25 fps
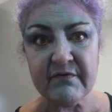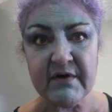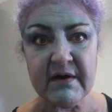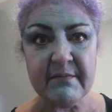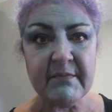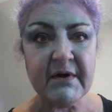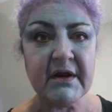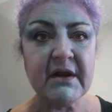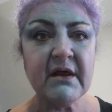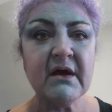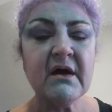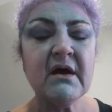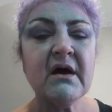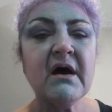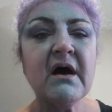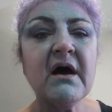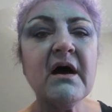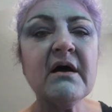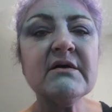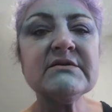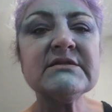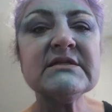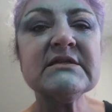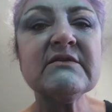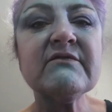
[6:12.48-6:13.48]
find mine.
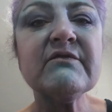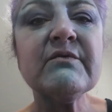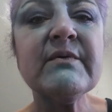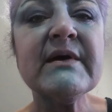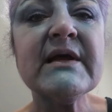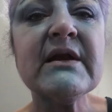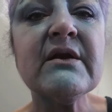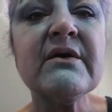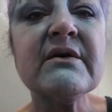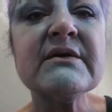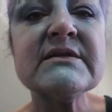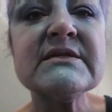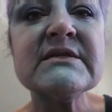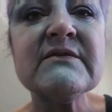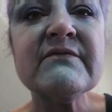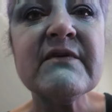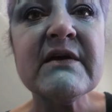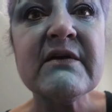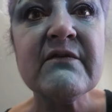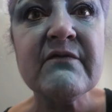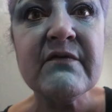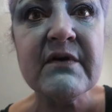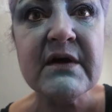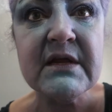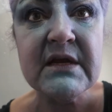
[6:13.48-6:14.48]
I'll just have a quick look, see if
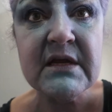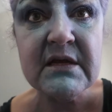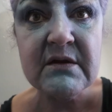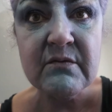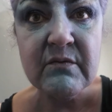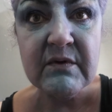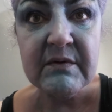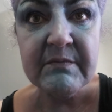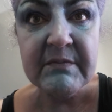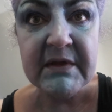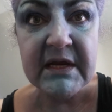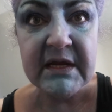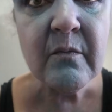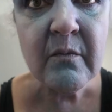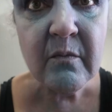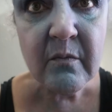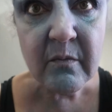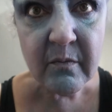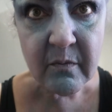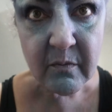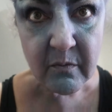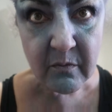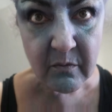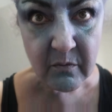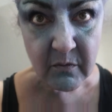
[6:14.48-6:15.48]
I can find it. 1 minute.
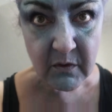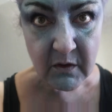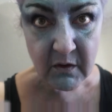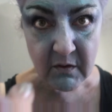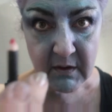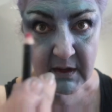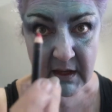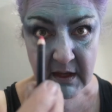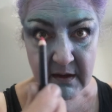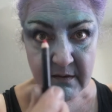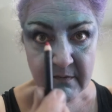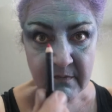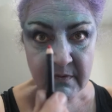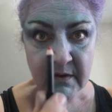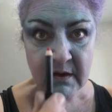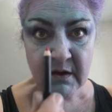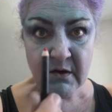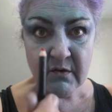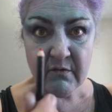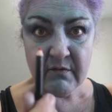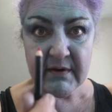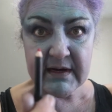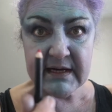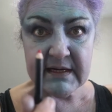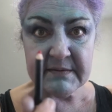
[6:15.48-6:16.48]
Okay,
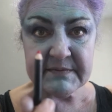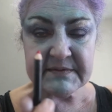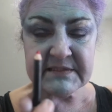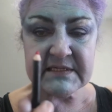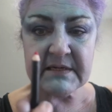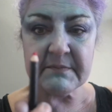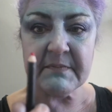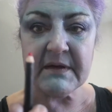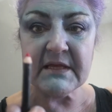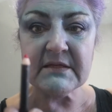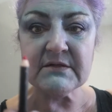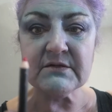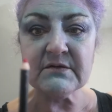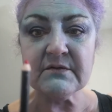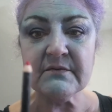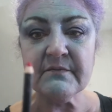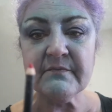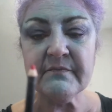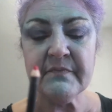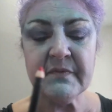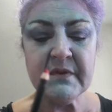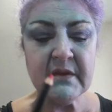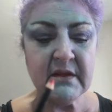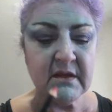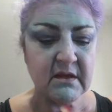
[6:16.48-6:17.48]
red lipstick pencil.
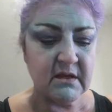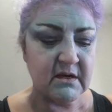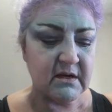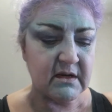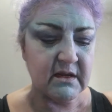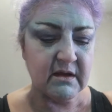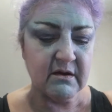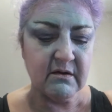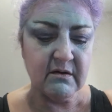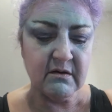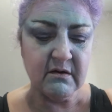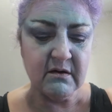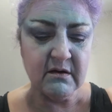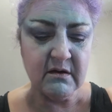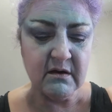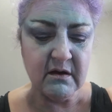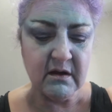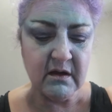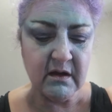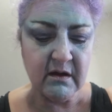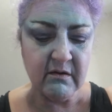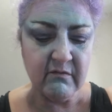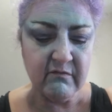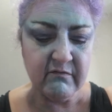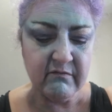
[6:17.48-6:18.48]
Now
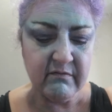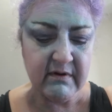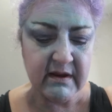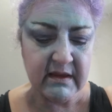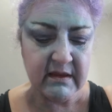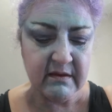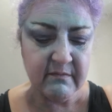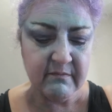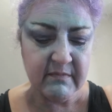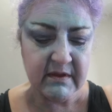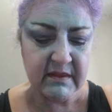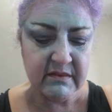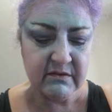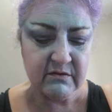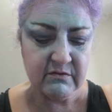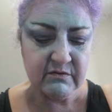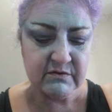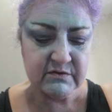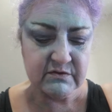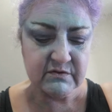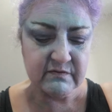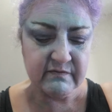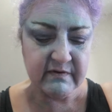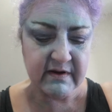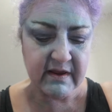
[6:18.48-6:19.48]
I would recommend you
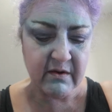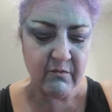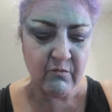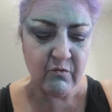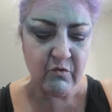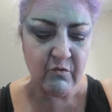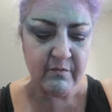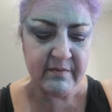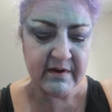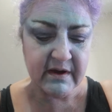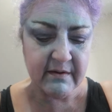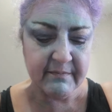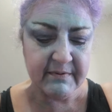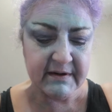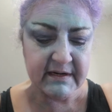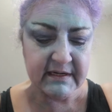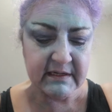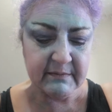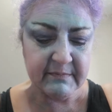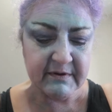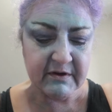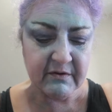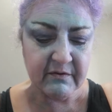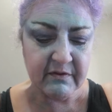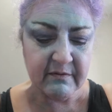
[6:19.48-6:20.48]
sort of like warm it up a
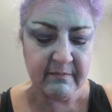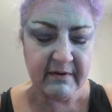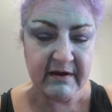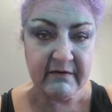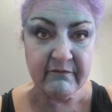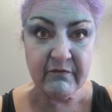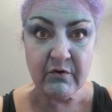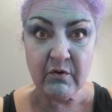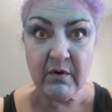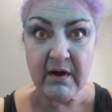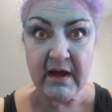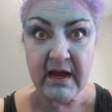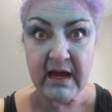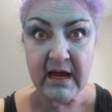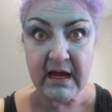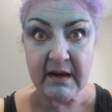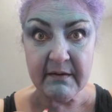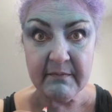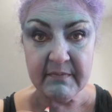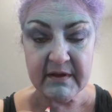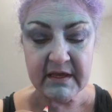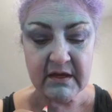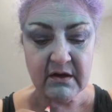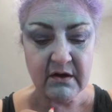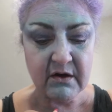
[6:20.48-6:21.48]
little bit on the back of your
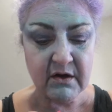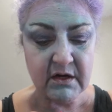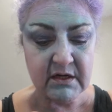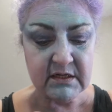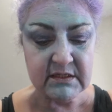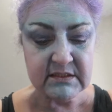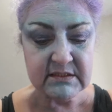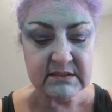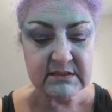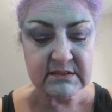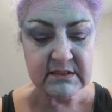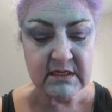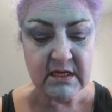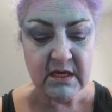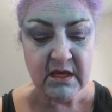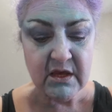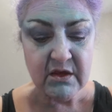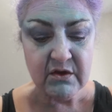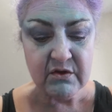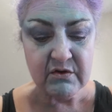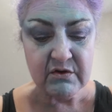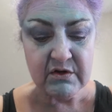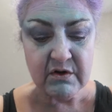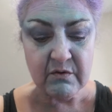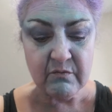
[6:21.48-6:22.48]
hand because
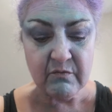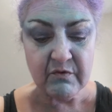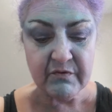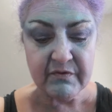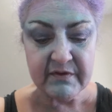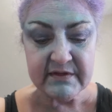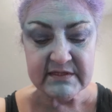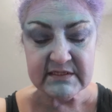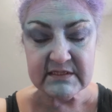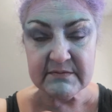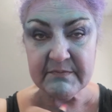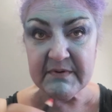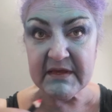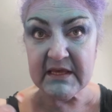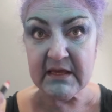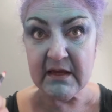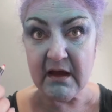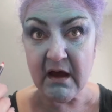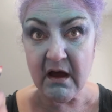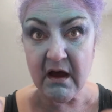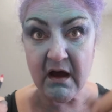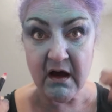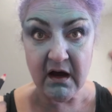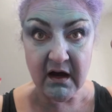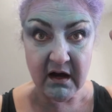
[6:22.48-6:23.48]
you don't want this to be
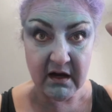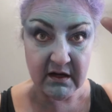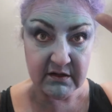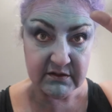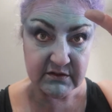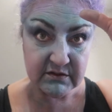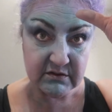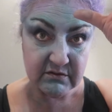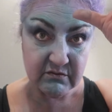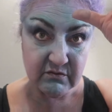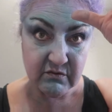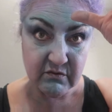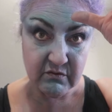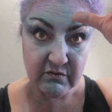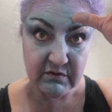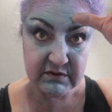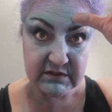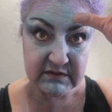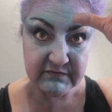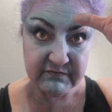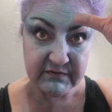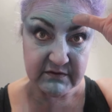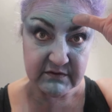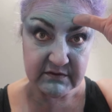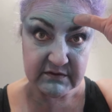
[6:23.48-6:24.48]
hard or
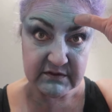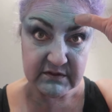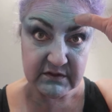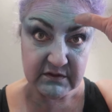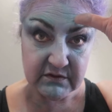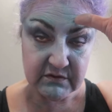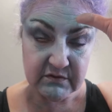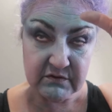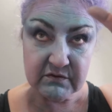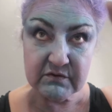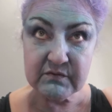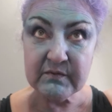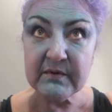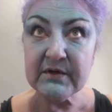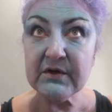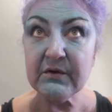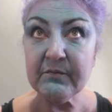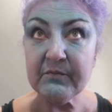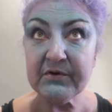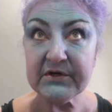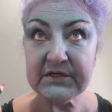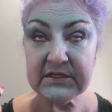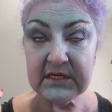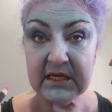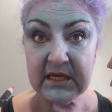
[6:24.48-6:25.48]
difficult to use when you're
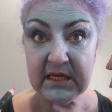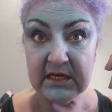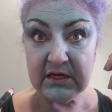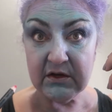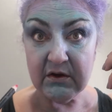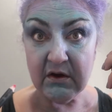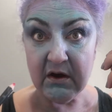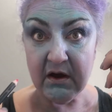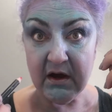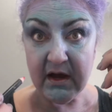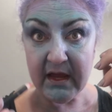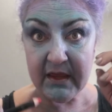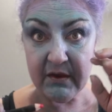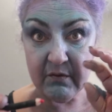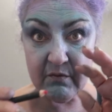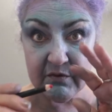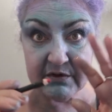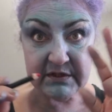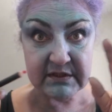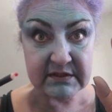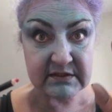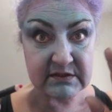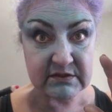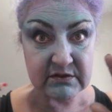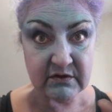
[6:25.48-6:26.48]
putting it in your eye. You
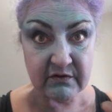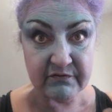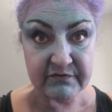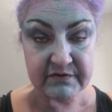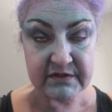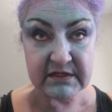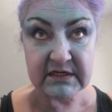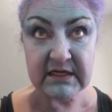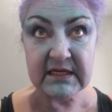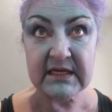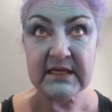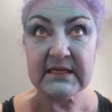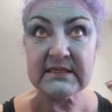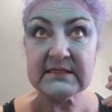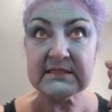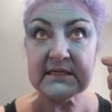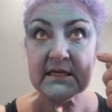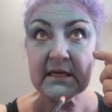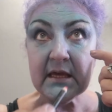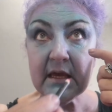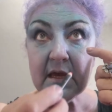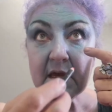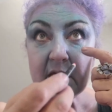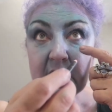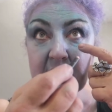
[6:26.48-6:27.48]
want it soft and
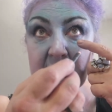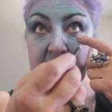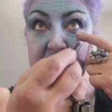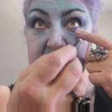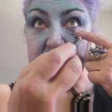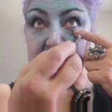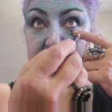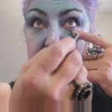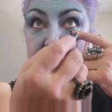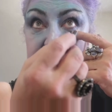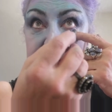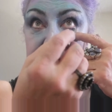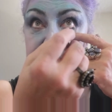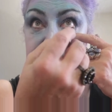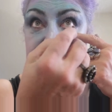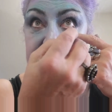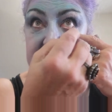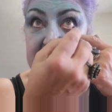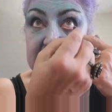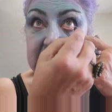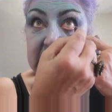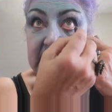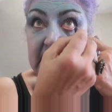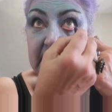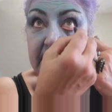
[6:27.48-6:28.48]
easy. So you're literally
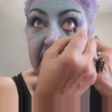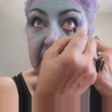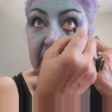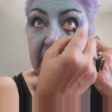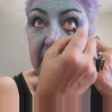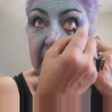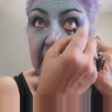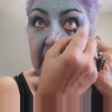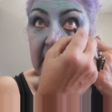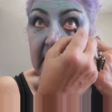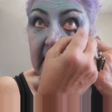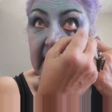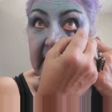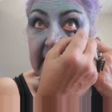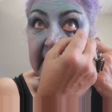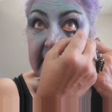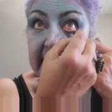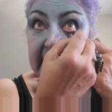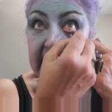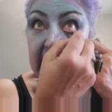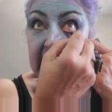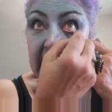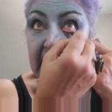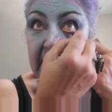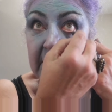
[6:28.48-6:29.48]
just going to pull your
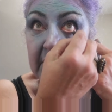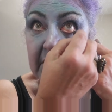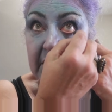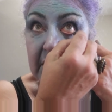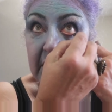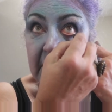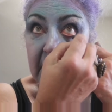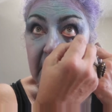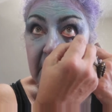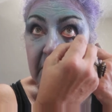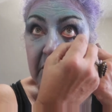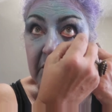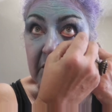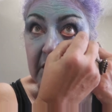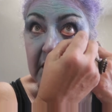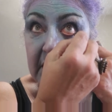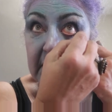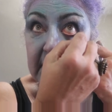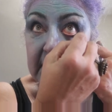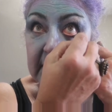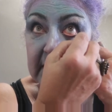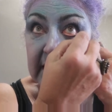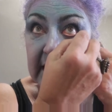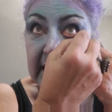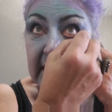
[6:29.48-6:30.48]
eyelid down. You're
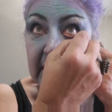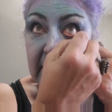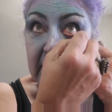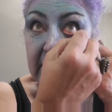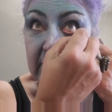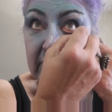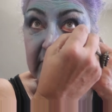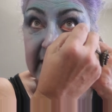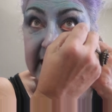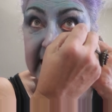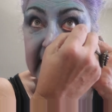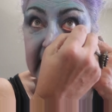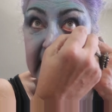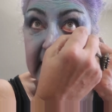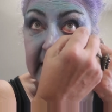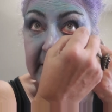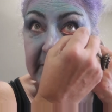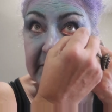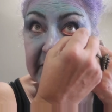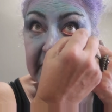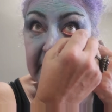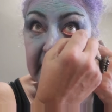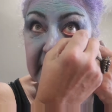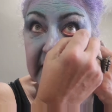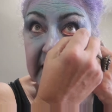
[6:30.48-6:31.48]
going to take the red
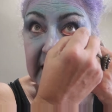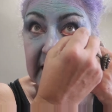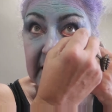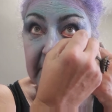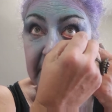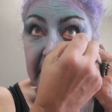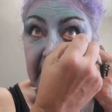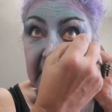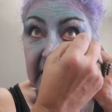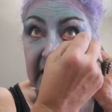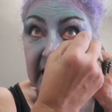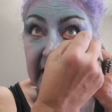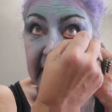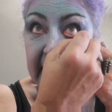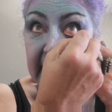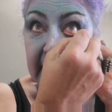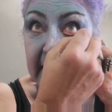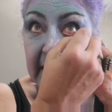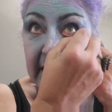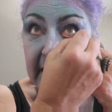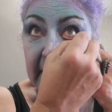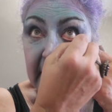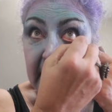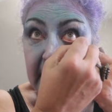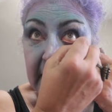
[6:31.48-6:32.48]
lipstick
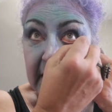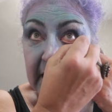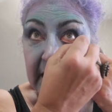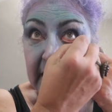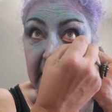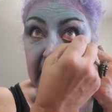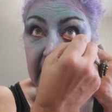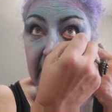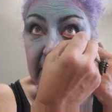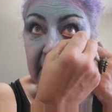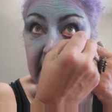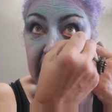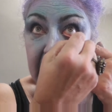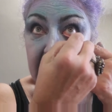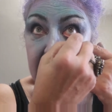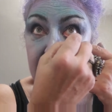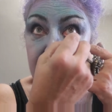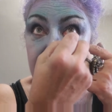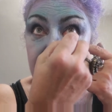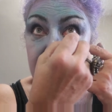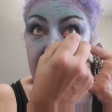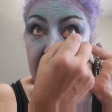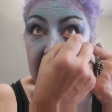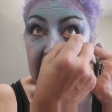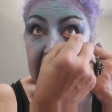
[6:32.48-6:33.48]
liner and you're going to
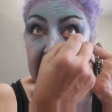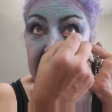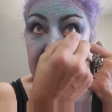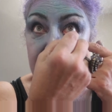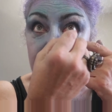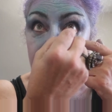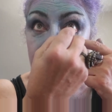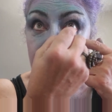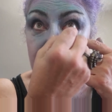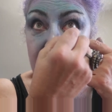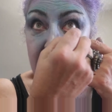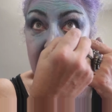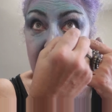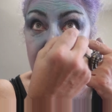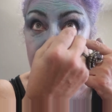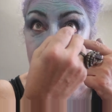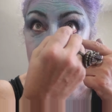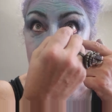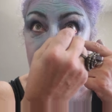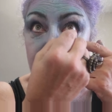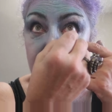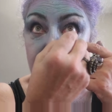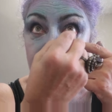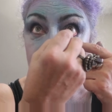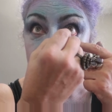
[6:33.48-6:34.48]
go right
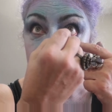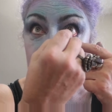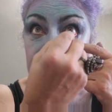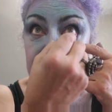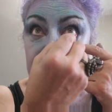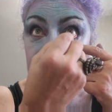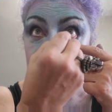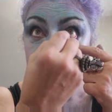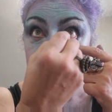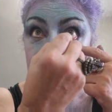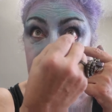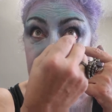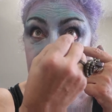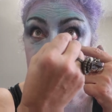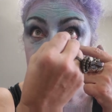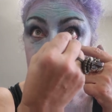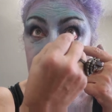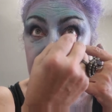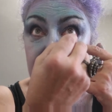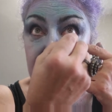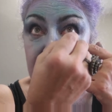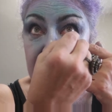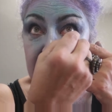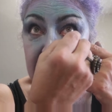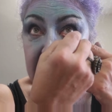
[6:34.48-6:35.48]
along your waterline,
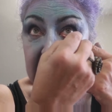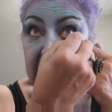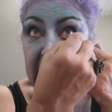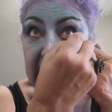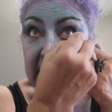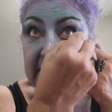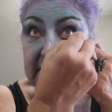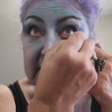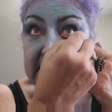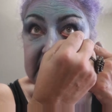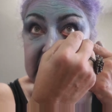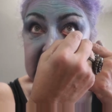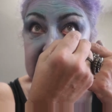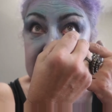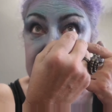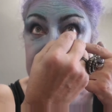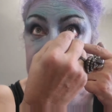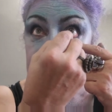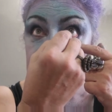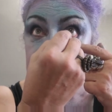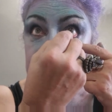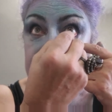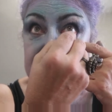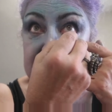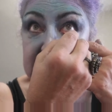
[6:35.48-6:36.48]
because
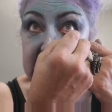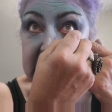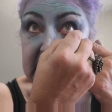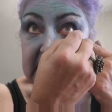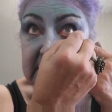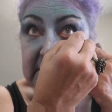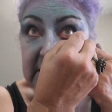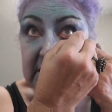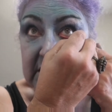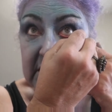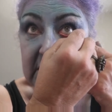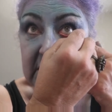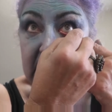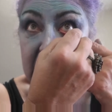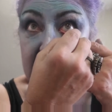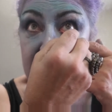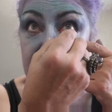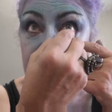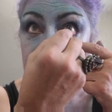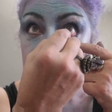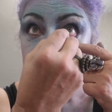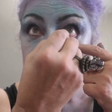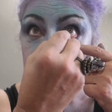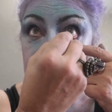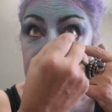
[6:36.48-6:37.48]
this
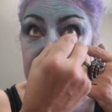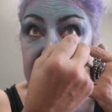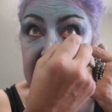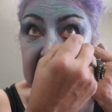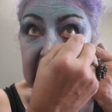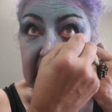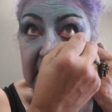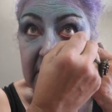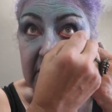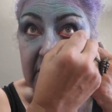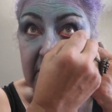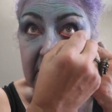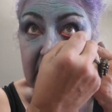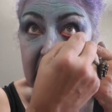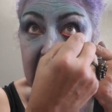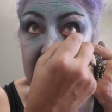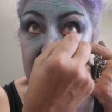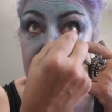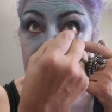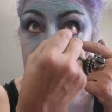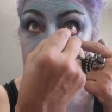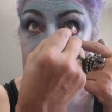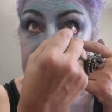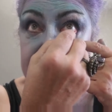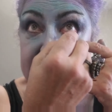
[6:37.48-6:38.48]
will make your
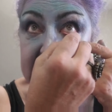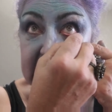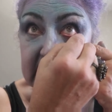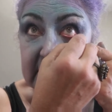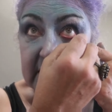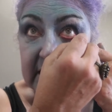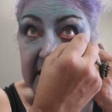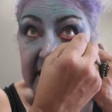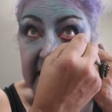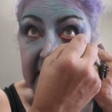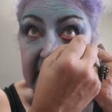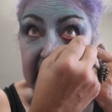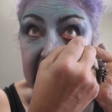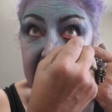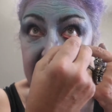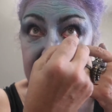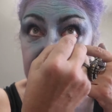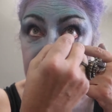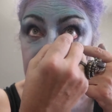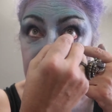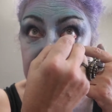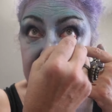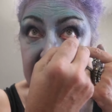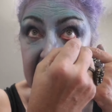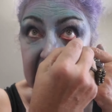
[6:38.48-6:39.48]
eyes look like they're
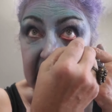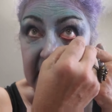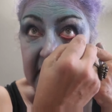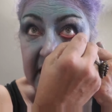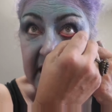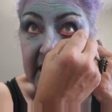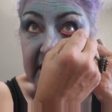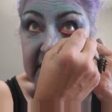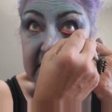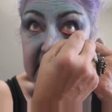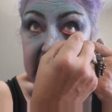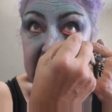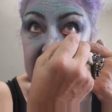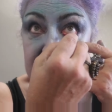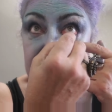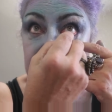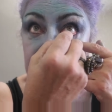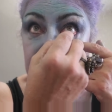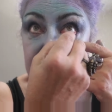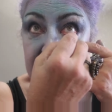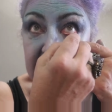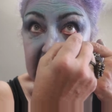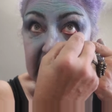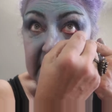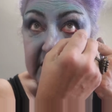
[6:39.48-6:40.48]
full of blood, that
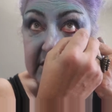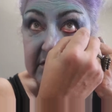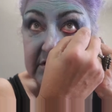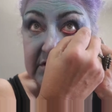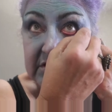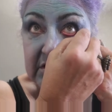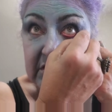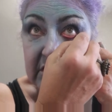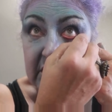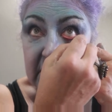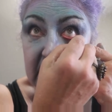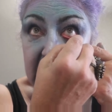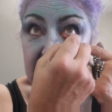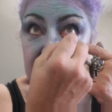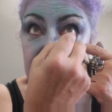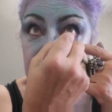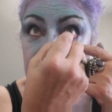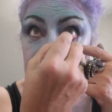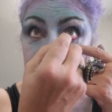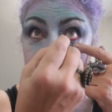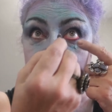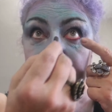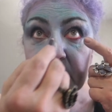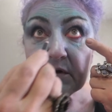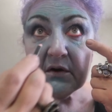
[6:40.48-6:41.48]
they're bloodshot,
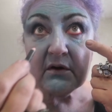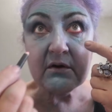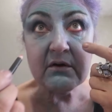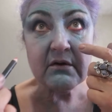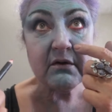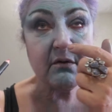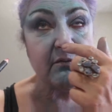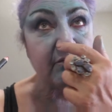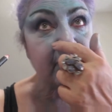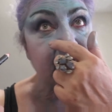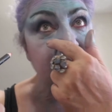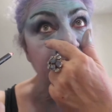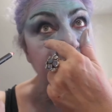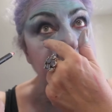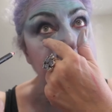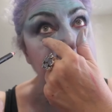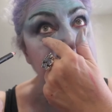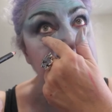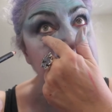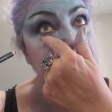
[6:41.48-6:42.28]
and it will look pretty